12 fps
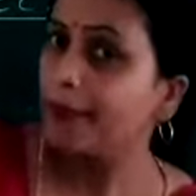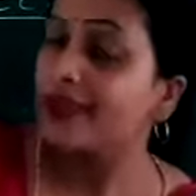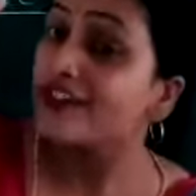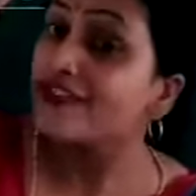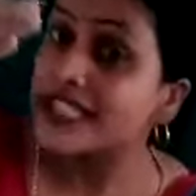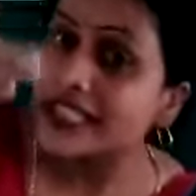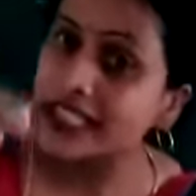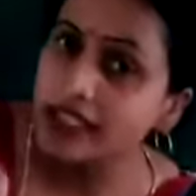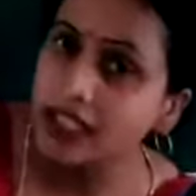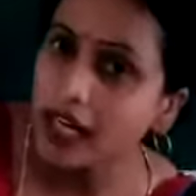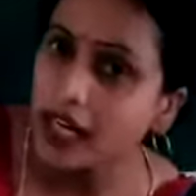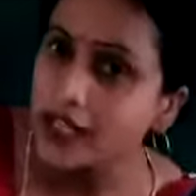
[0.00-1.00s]
The Western
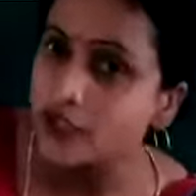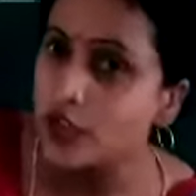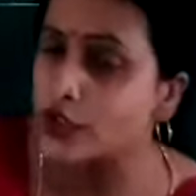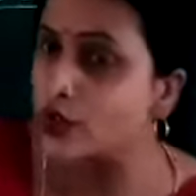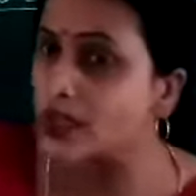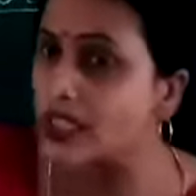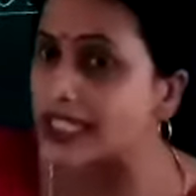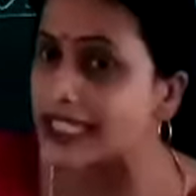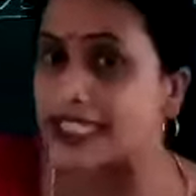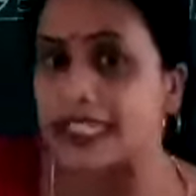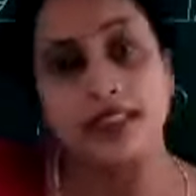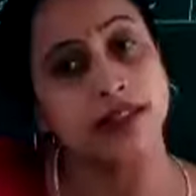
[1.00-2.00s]
Ghats also
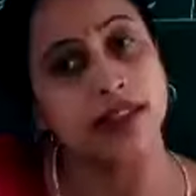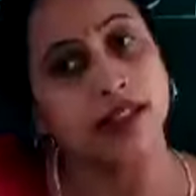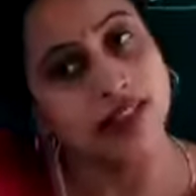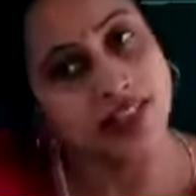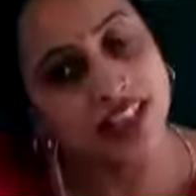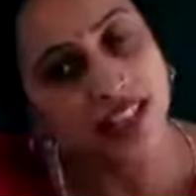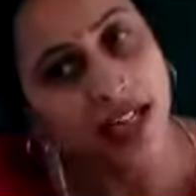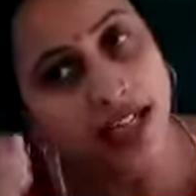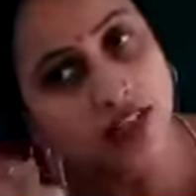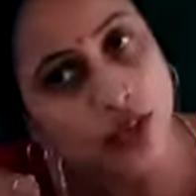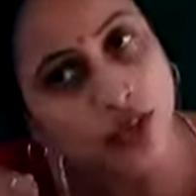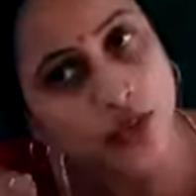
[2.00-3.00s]
consist, the Eastern
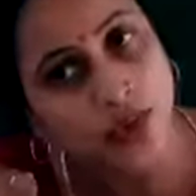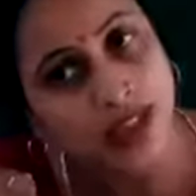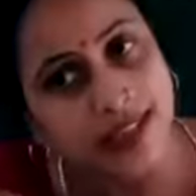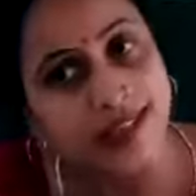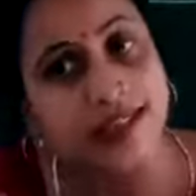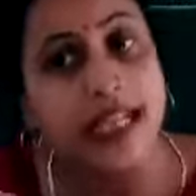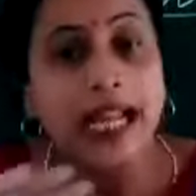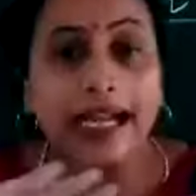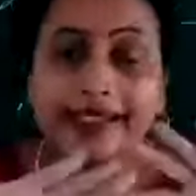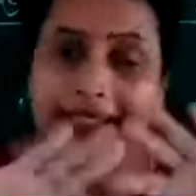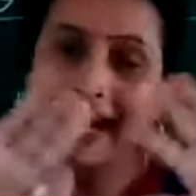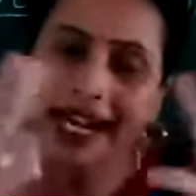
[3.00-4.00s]
Ghats also consist.
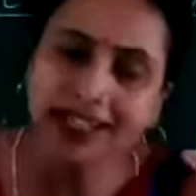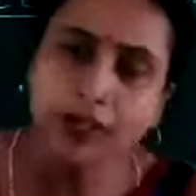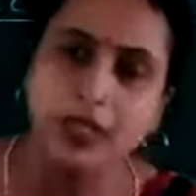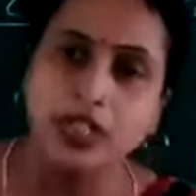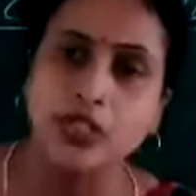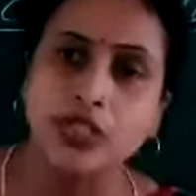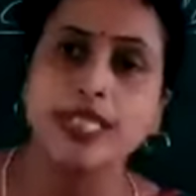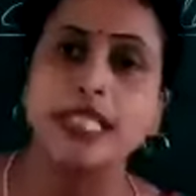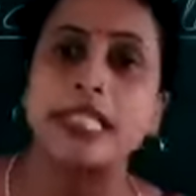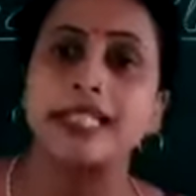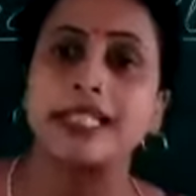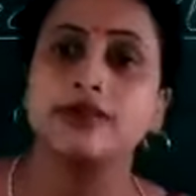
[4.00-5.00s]
That region
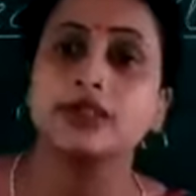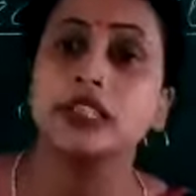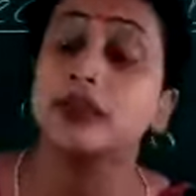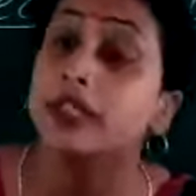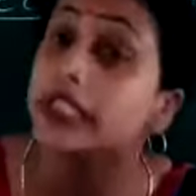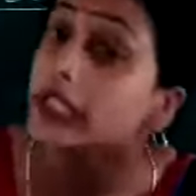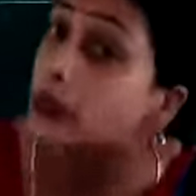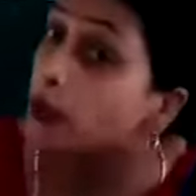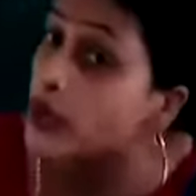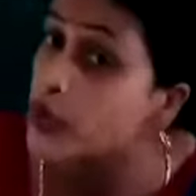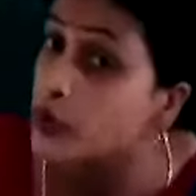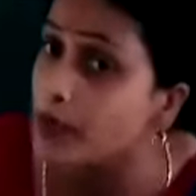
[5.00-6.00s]
is covered with
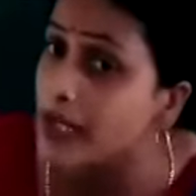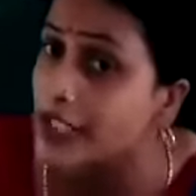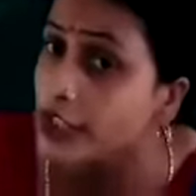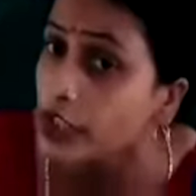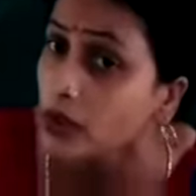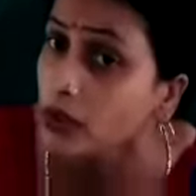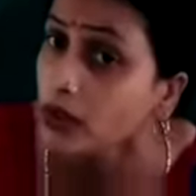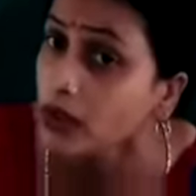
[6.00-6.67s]
which plateau?